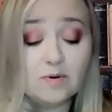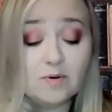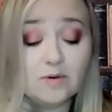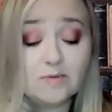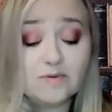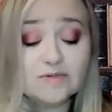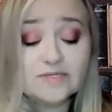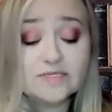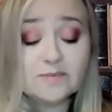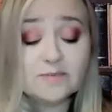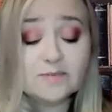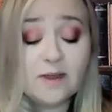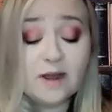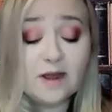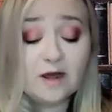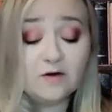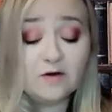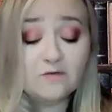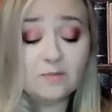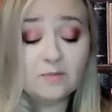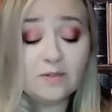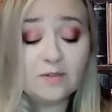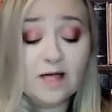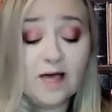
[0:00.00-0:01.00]
But it was the
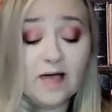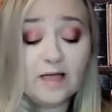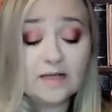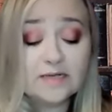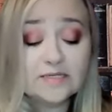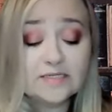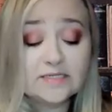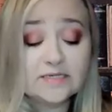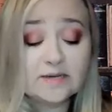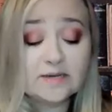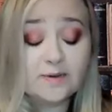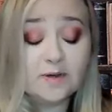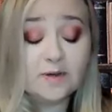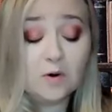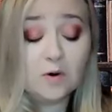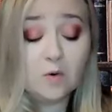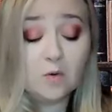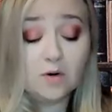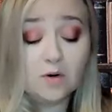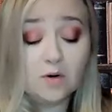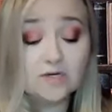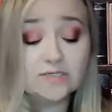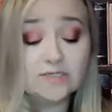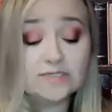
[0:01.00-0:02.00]
pair of black, stubby
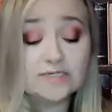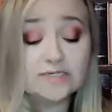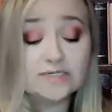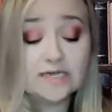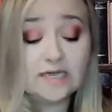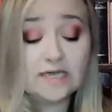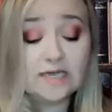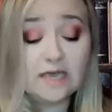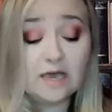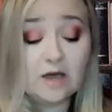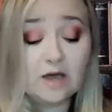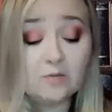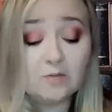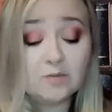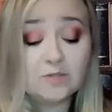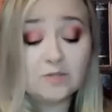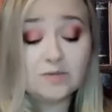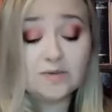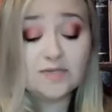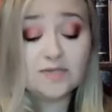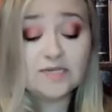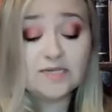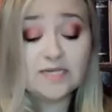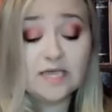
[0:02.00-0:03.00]
horns sticking out
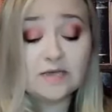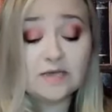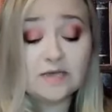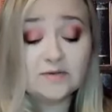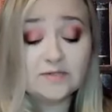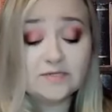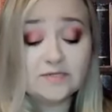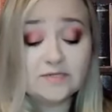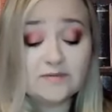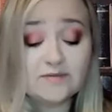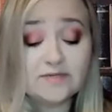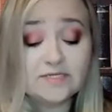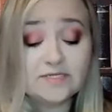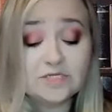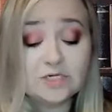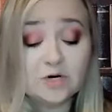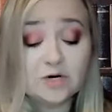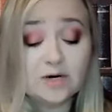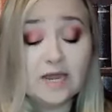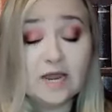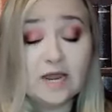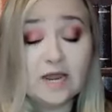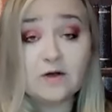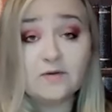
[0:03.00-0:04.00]
between the tangles of his
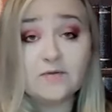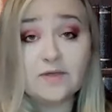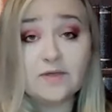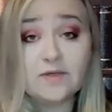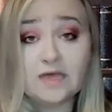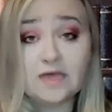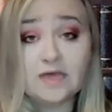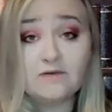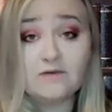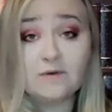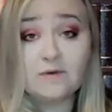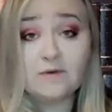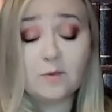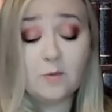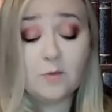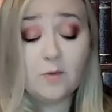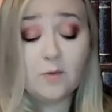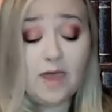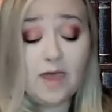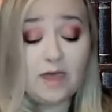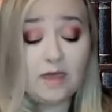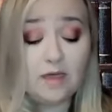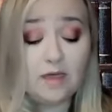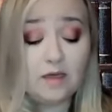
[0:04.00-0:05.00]
dark hair that gave him
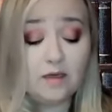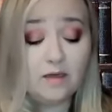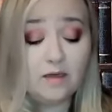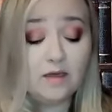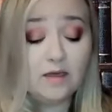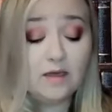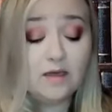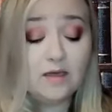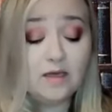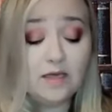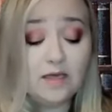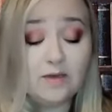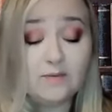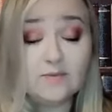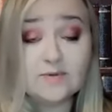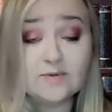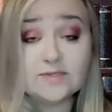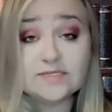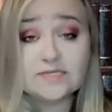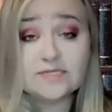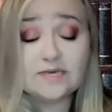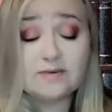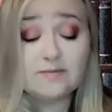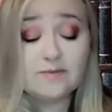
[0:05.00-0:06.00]
away. He
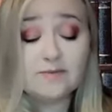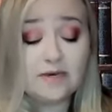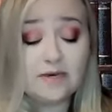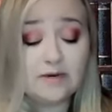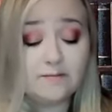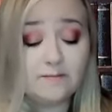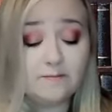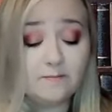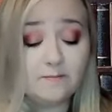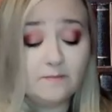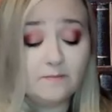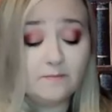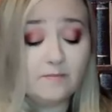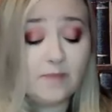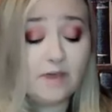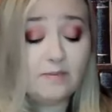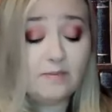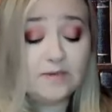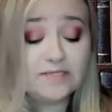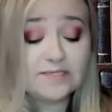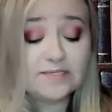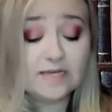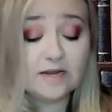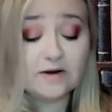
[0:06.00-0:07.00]
was a demon,
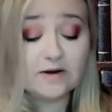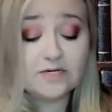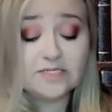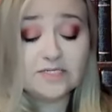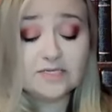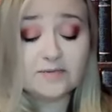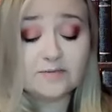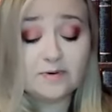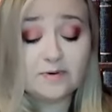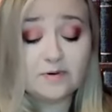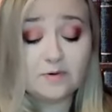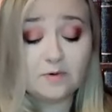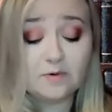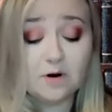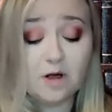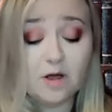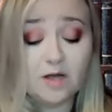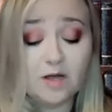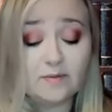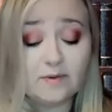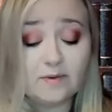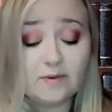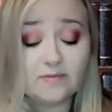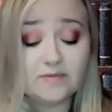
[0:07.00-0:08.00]
Maybe Cyrus had been
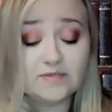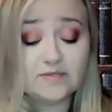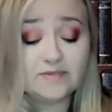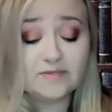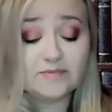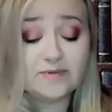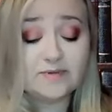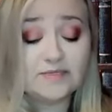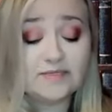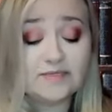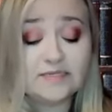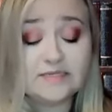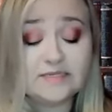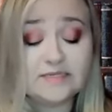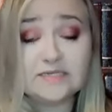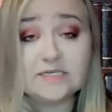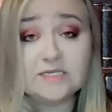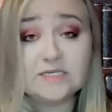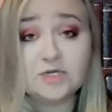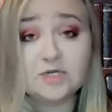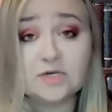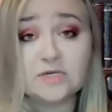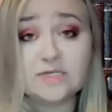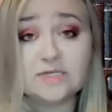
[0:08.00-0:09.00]
wrong about the species
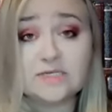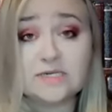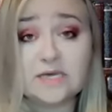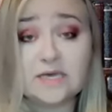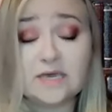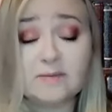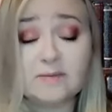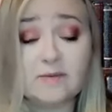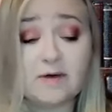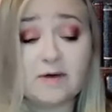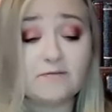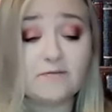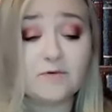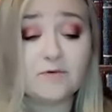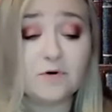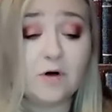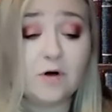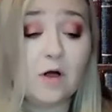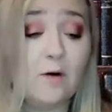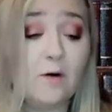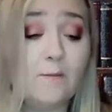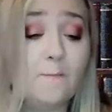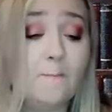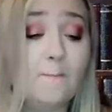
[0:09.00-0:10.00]
distrusting him
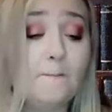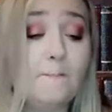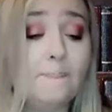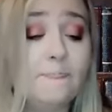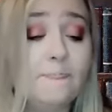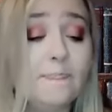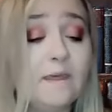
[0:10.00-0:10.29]
after all.